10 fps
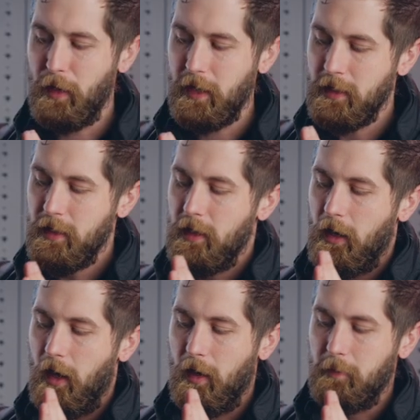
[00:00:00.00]
but
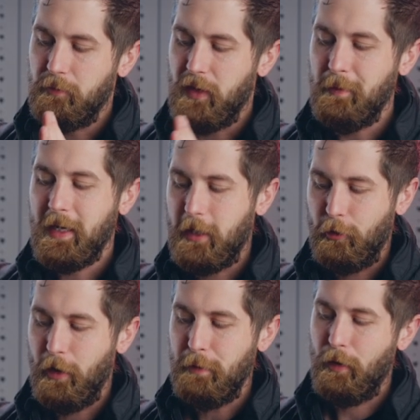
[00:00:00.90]
Um, they make a
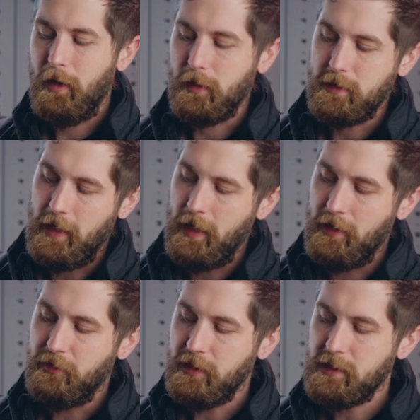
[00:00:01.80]
great product,
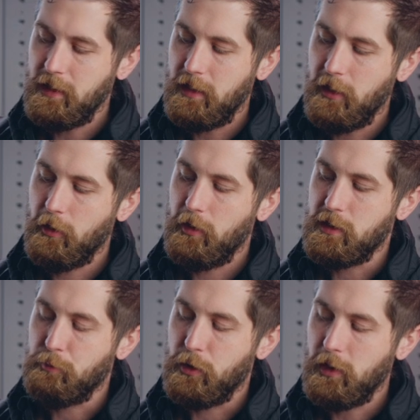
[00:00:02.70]
and this thing here
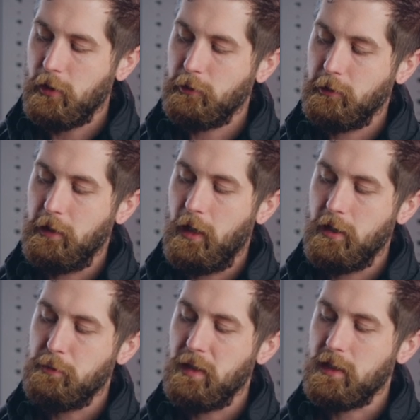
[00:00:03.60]
is particularly
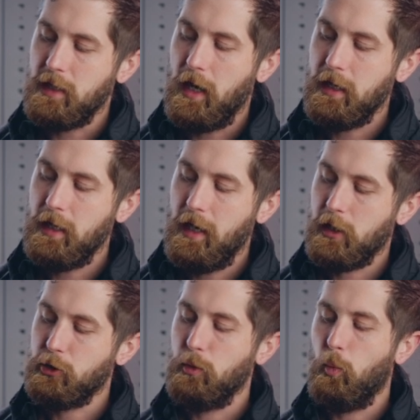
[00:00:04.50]
nice because I can
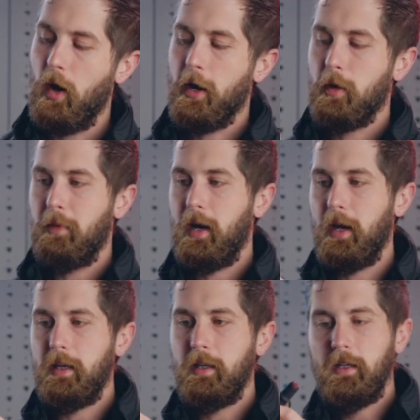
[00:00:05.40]
actually wire
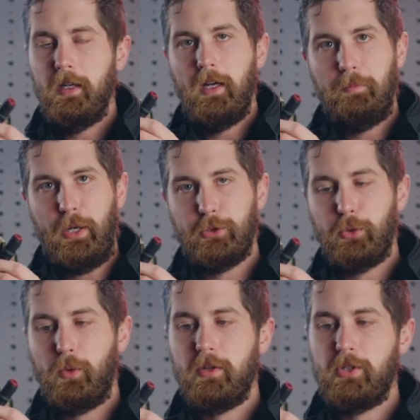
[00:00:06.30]
my
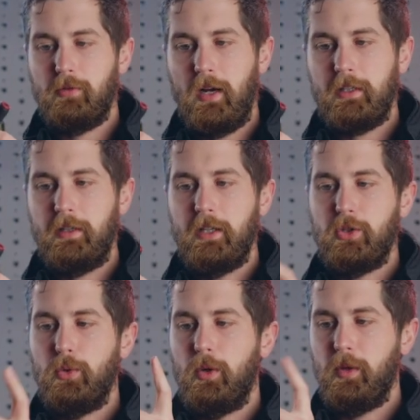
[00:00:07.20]
Peltors directly
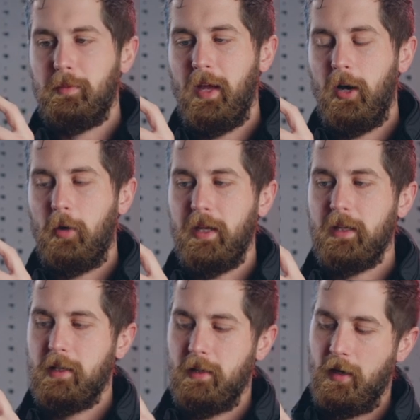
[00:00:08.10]
into it with my
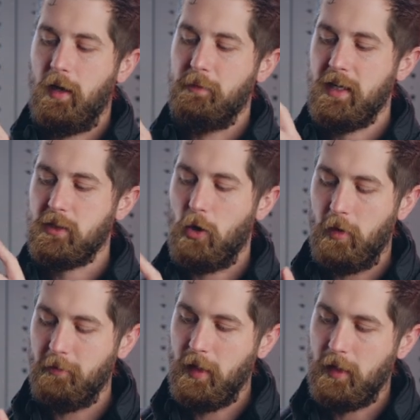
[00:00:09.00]
helmet. Um, that's
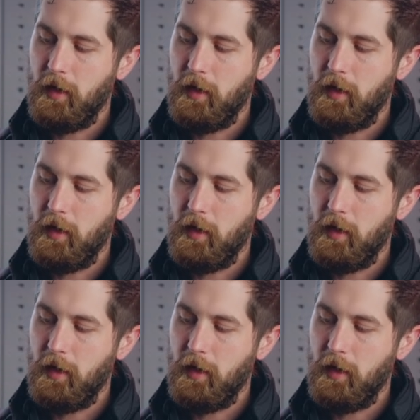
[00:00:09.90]
all my